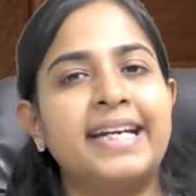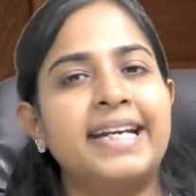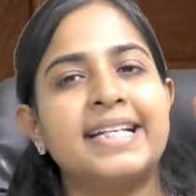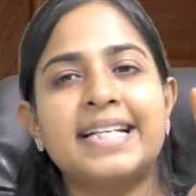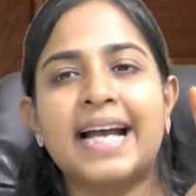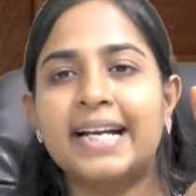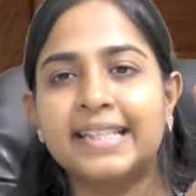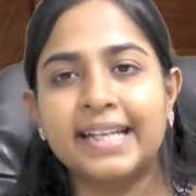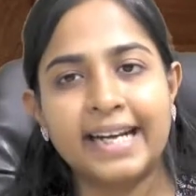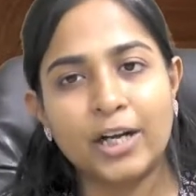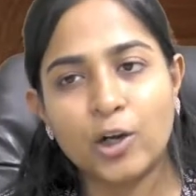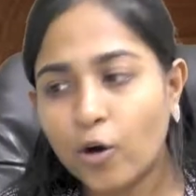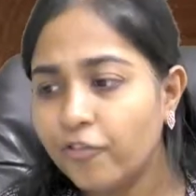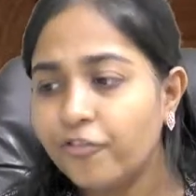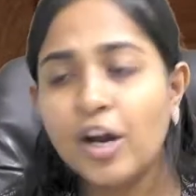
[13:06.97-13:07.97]
at the rate of
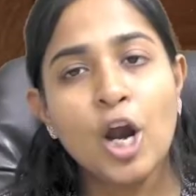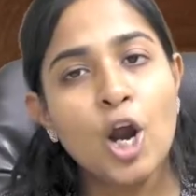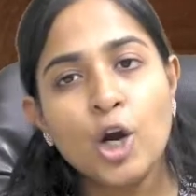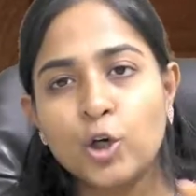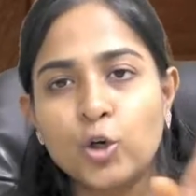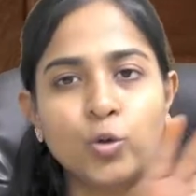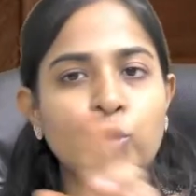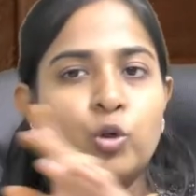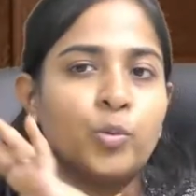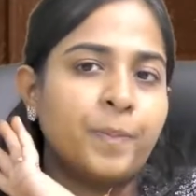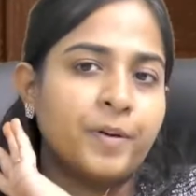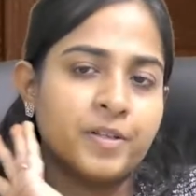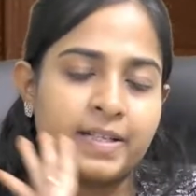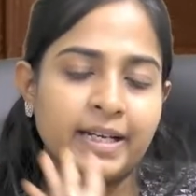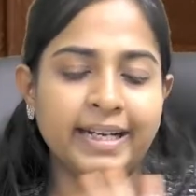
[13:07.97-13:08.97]

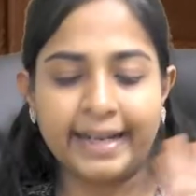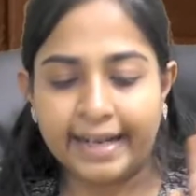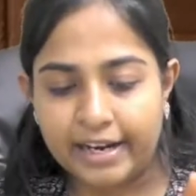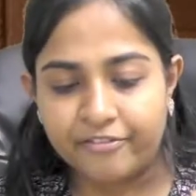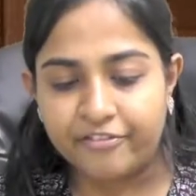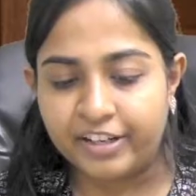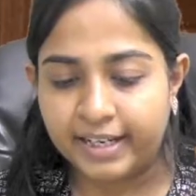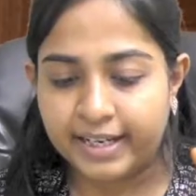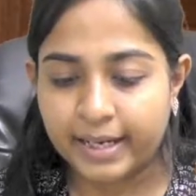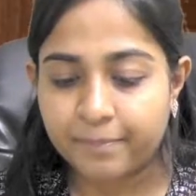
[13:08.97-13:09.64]
2% every time.